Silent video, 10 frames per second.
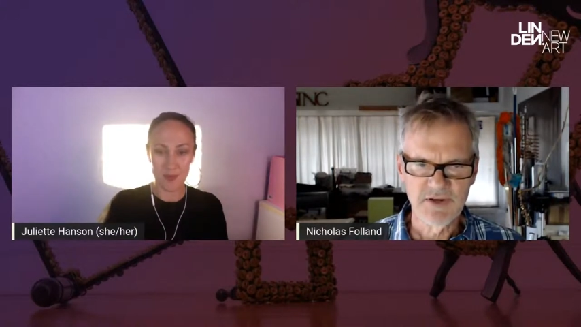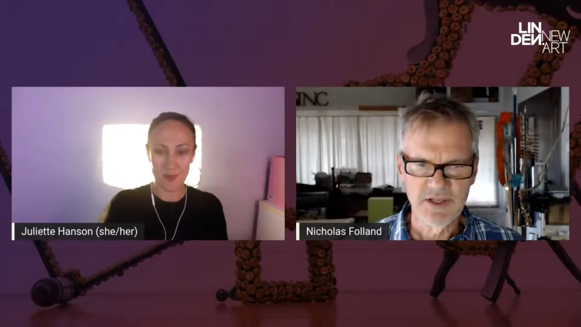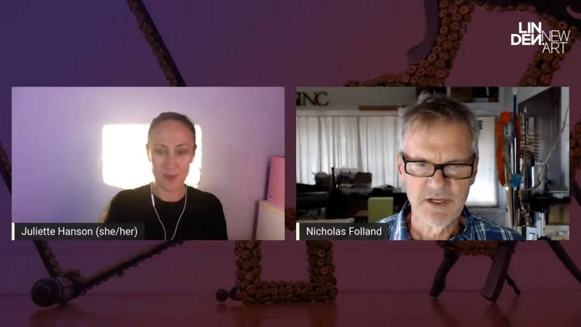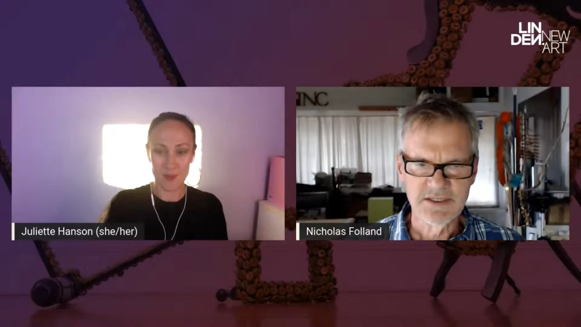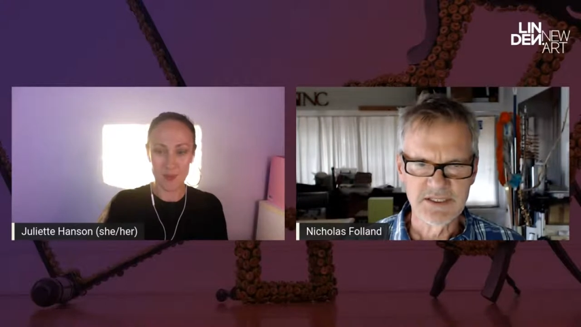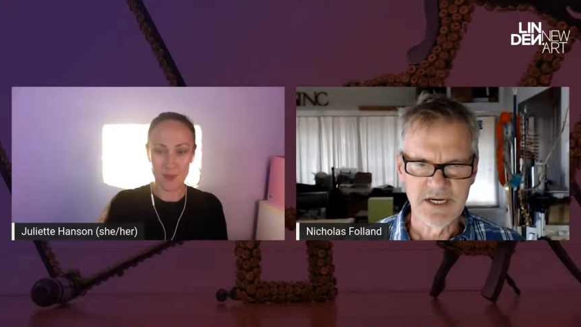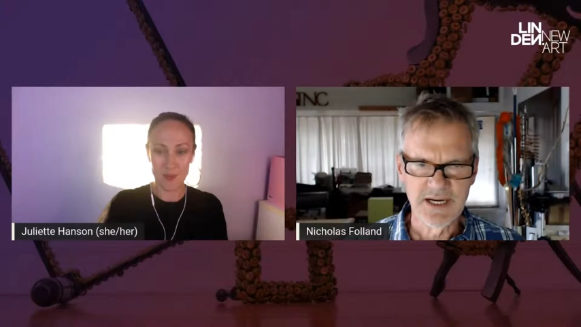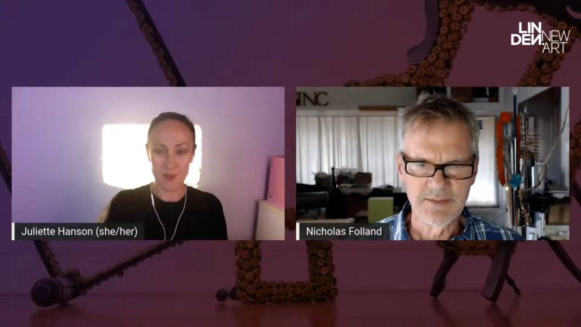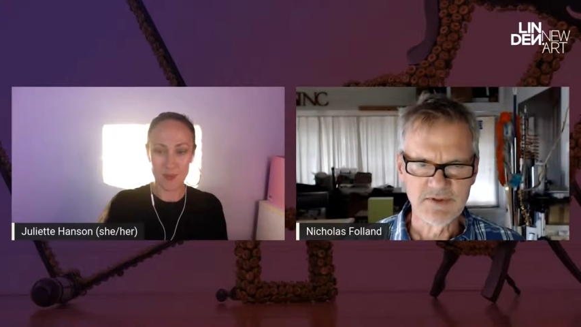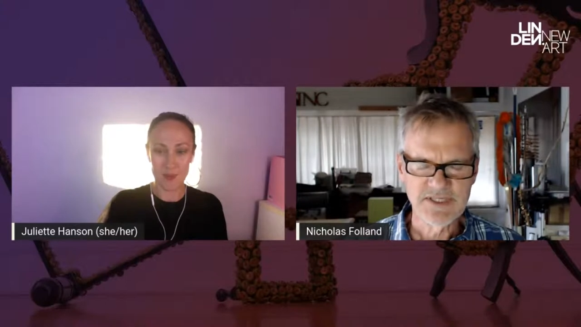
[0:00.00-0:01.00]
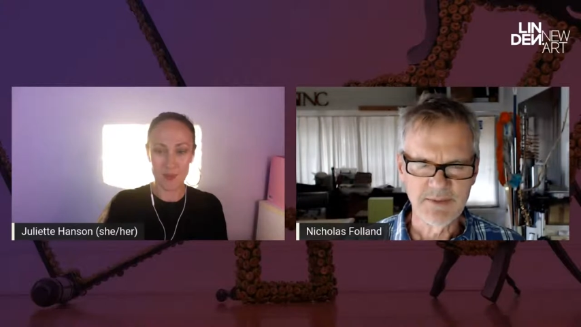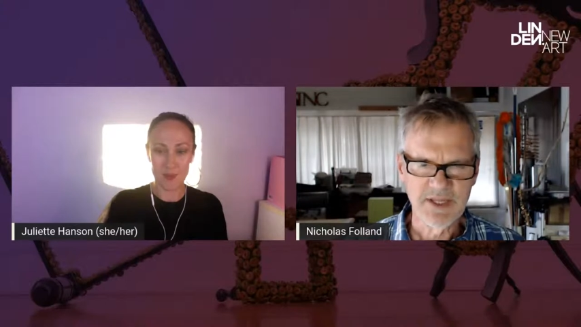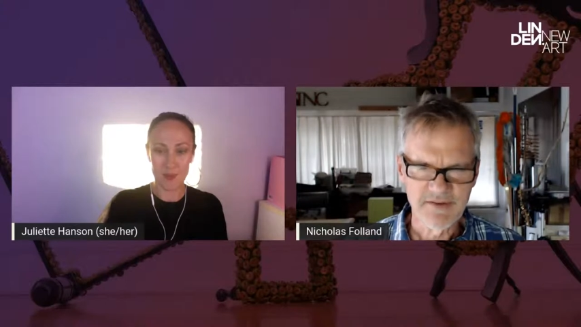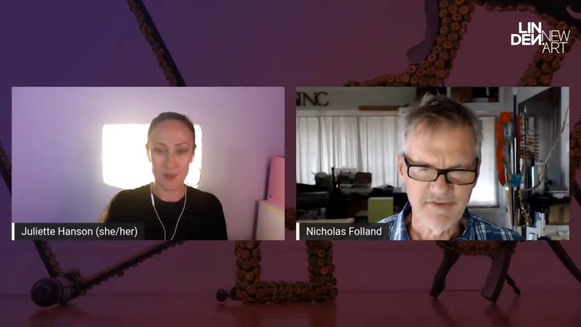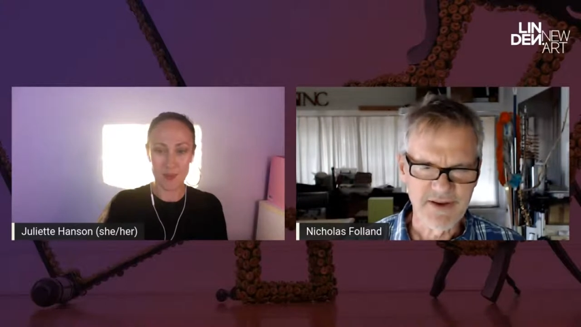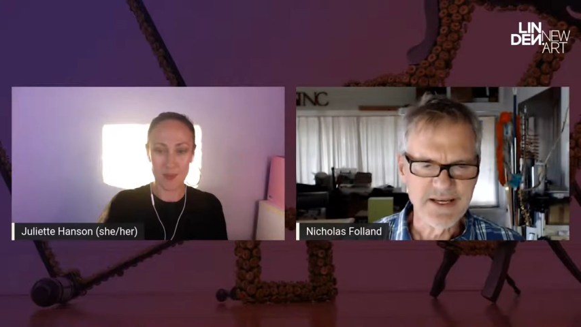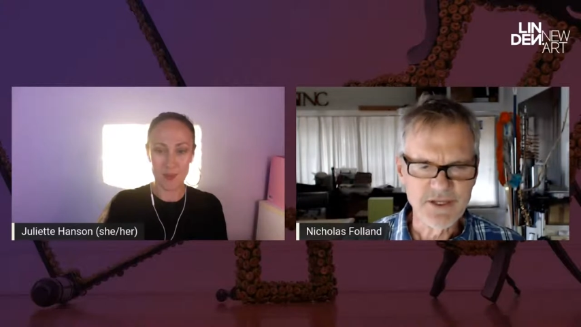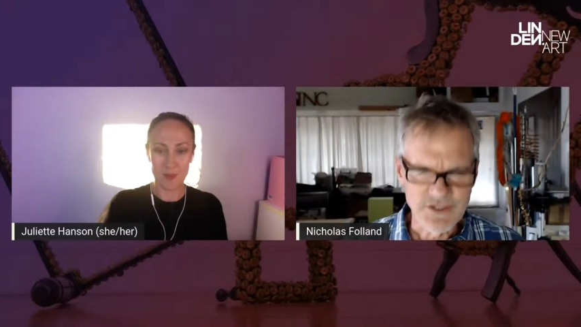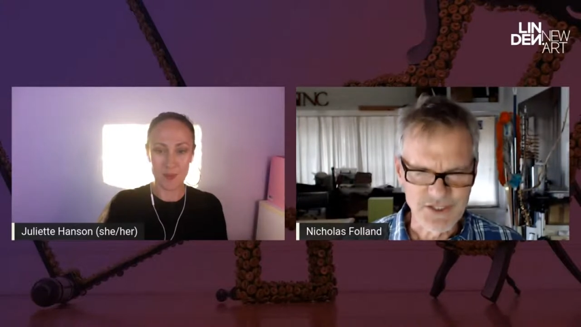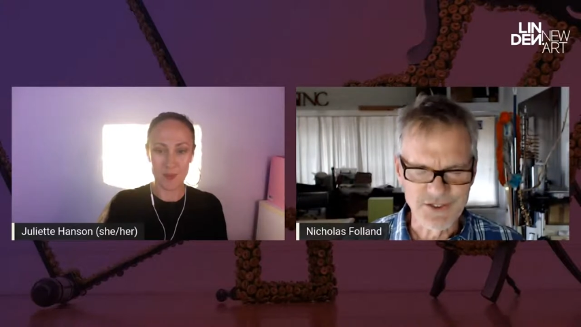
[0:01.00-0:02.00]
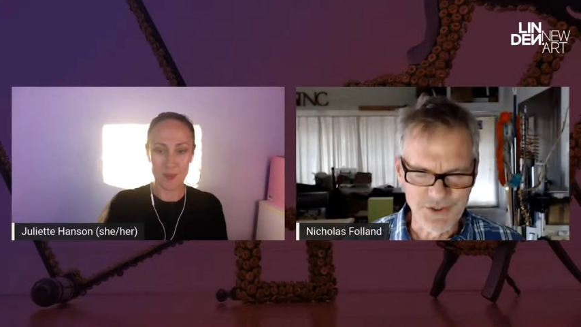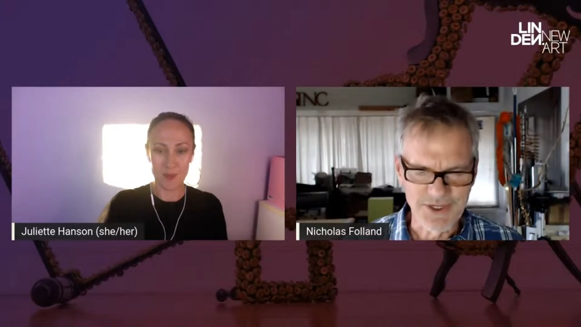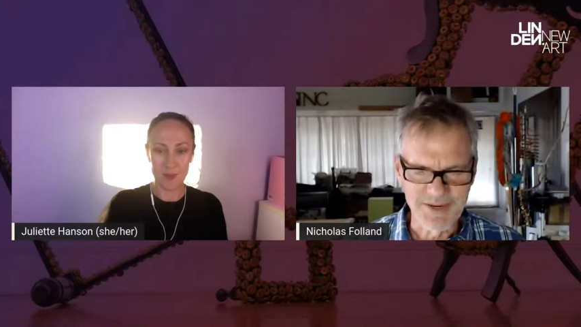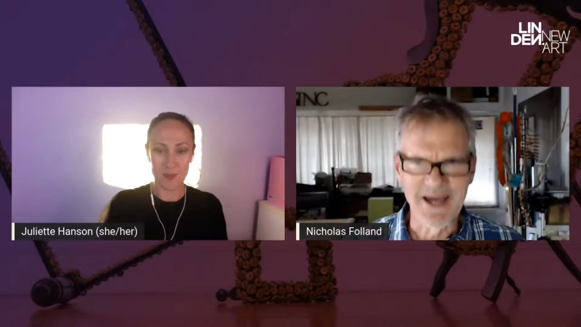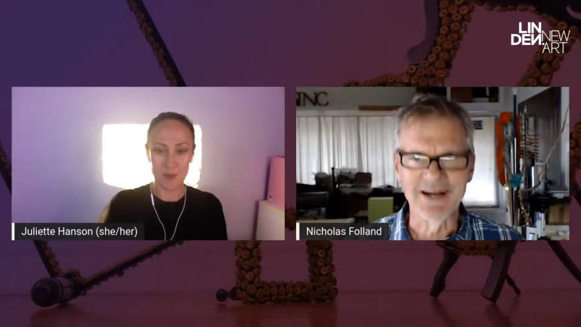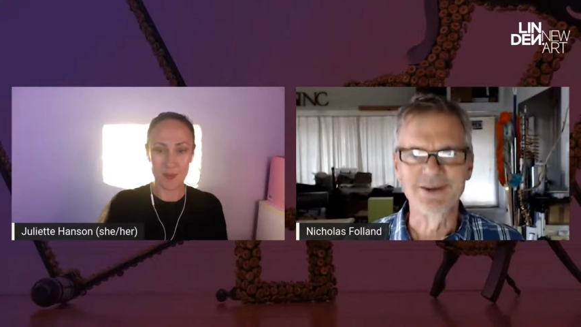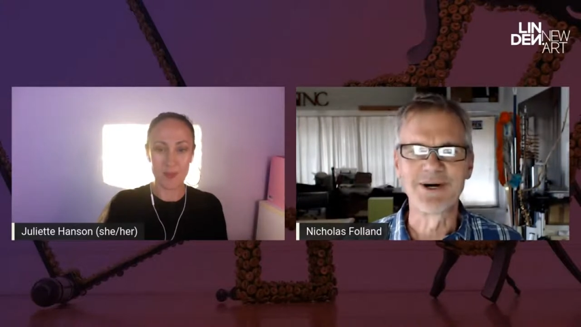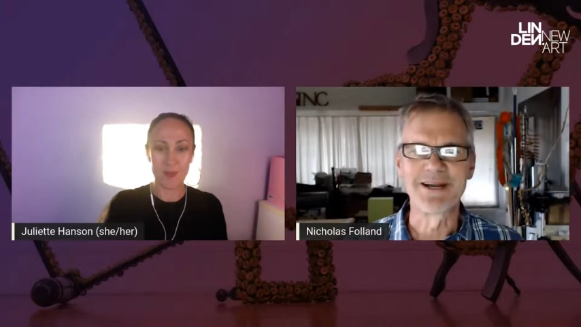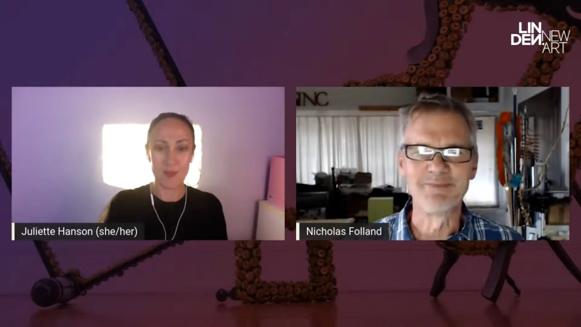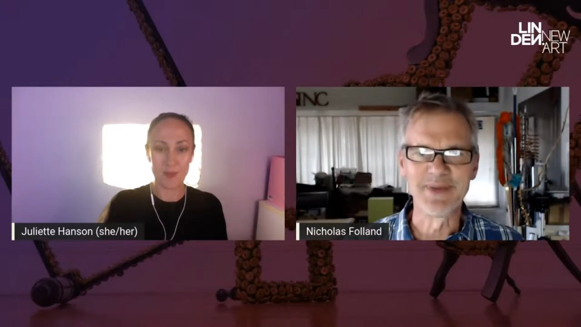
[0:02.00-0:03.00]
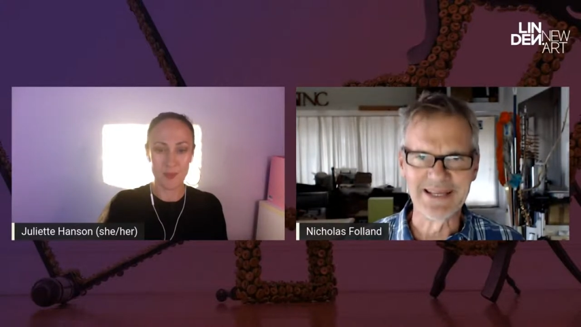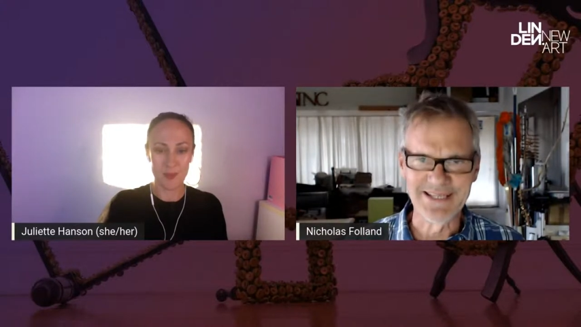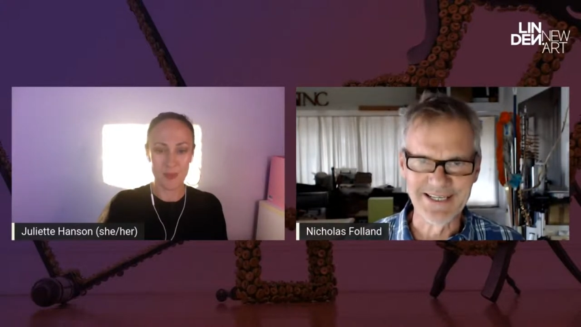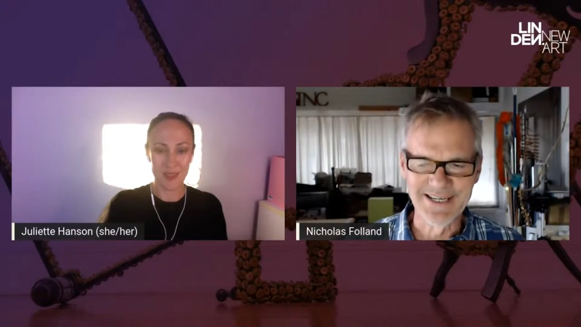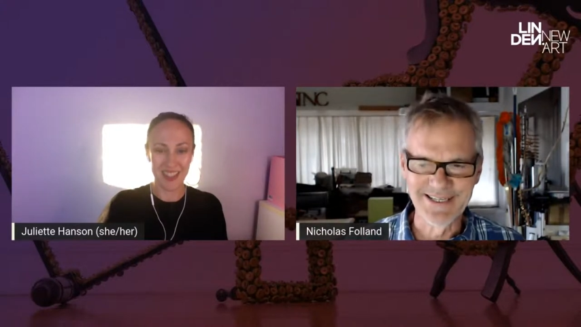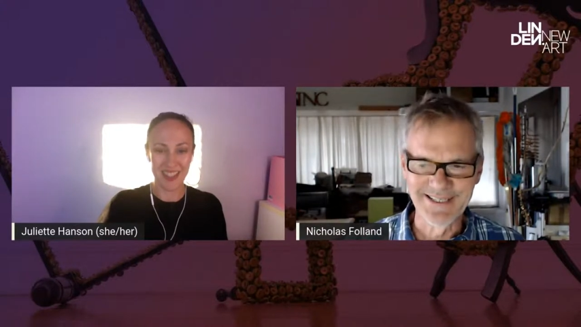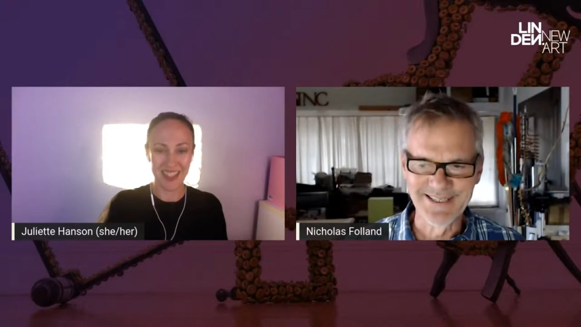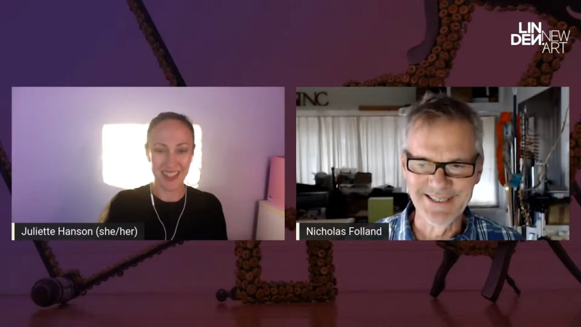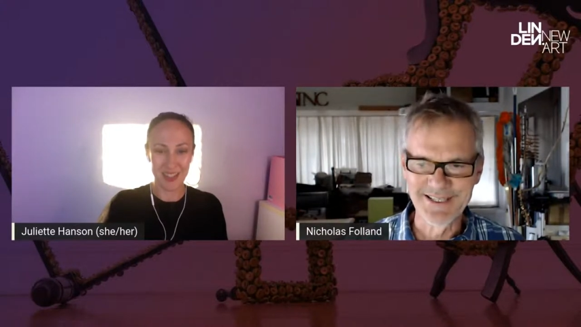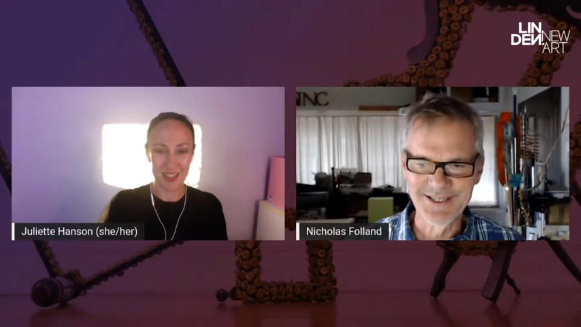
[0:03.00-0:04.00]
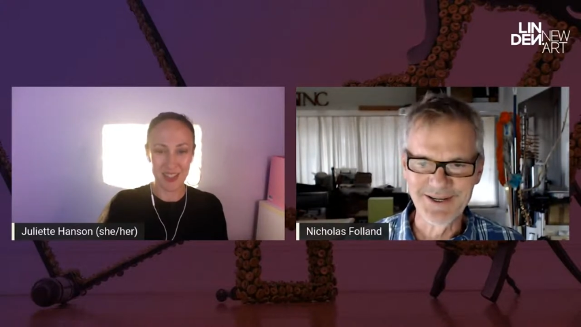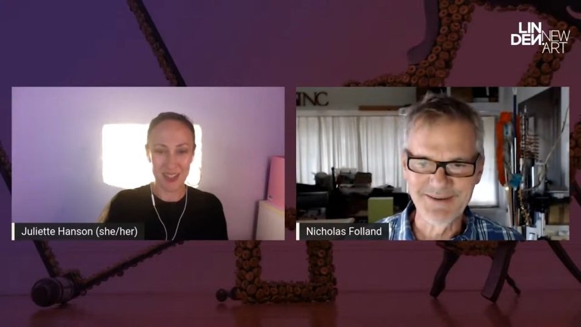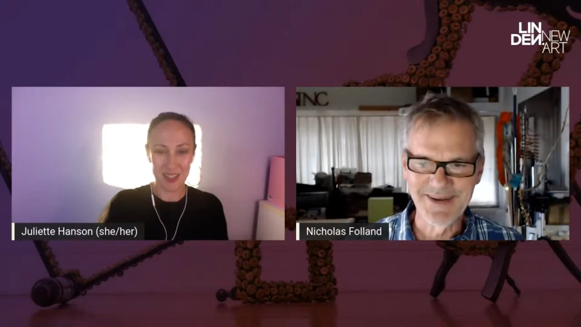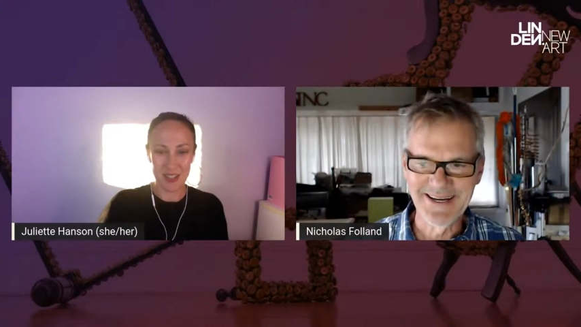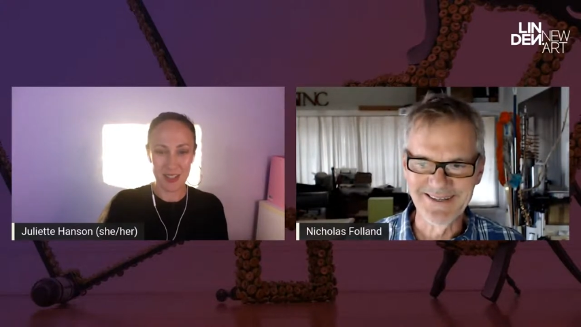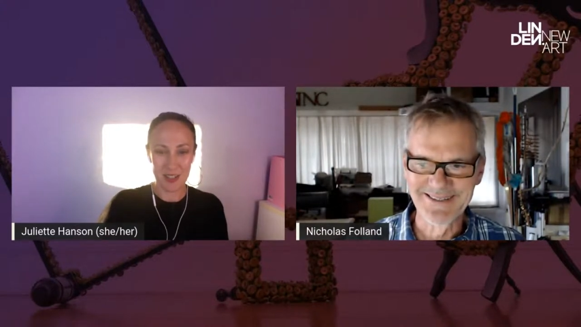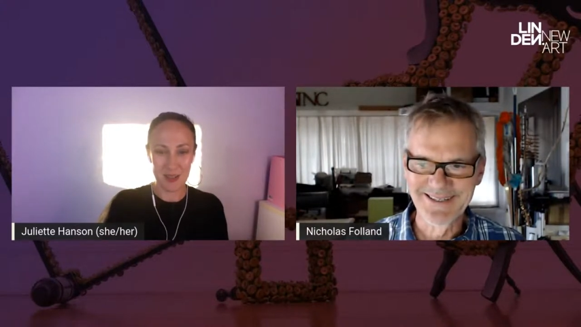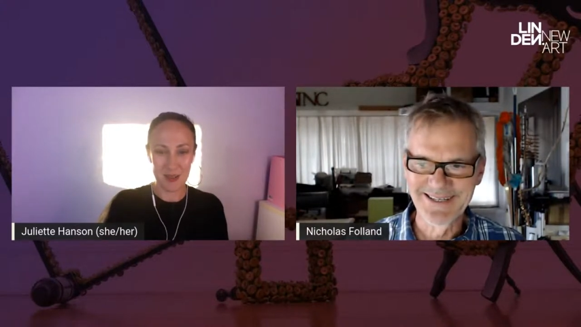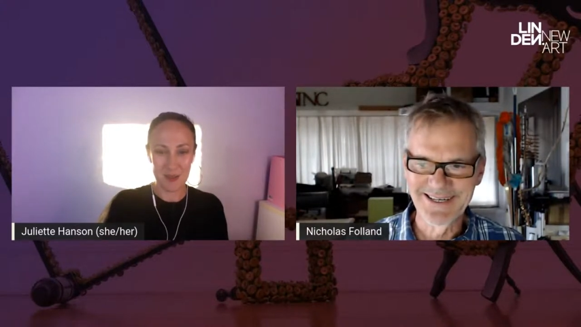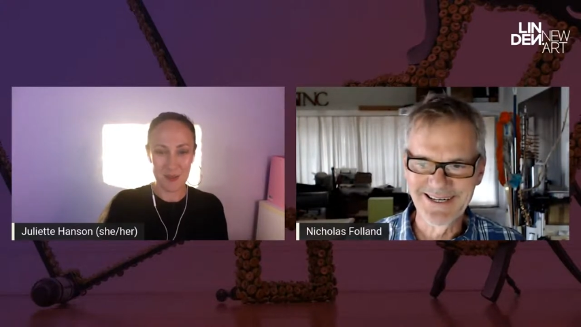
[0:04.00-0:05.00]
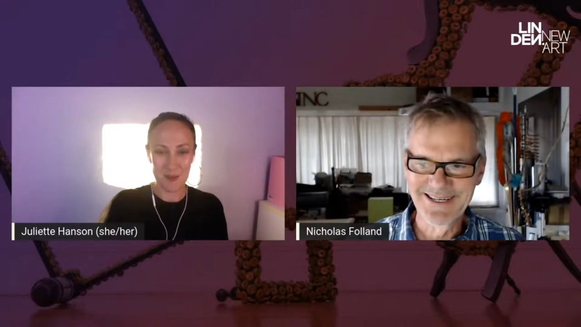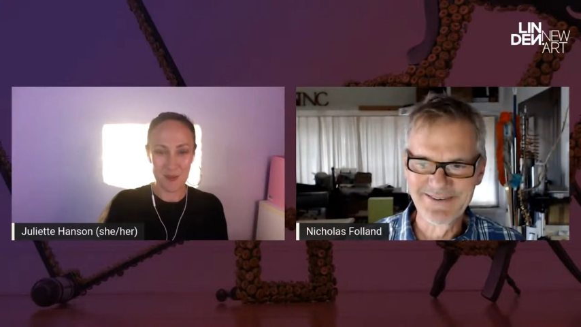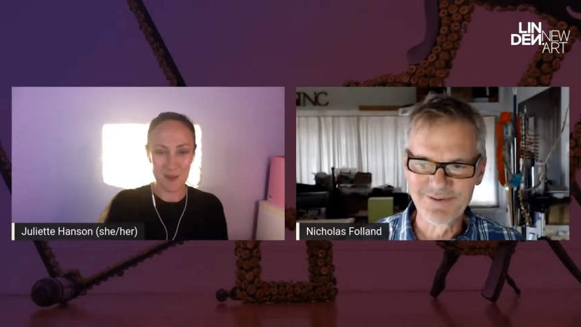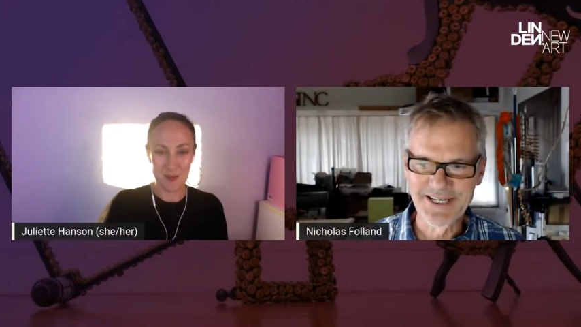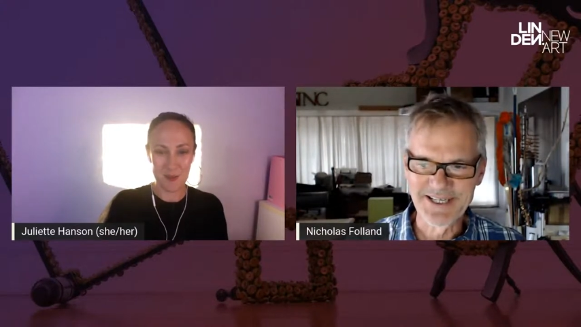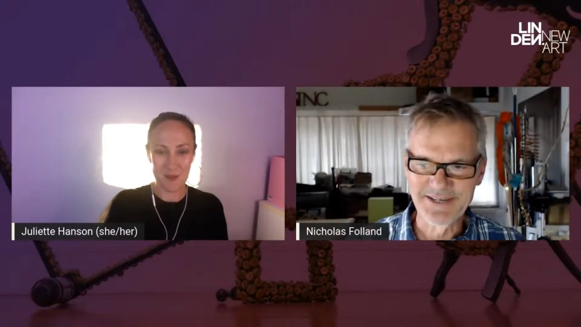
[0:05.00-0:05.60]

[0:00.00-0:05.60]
Speaker 1: for a long time. It was something that a friend used to talk about quite a bit, and and, and she'd talk about it kind of when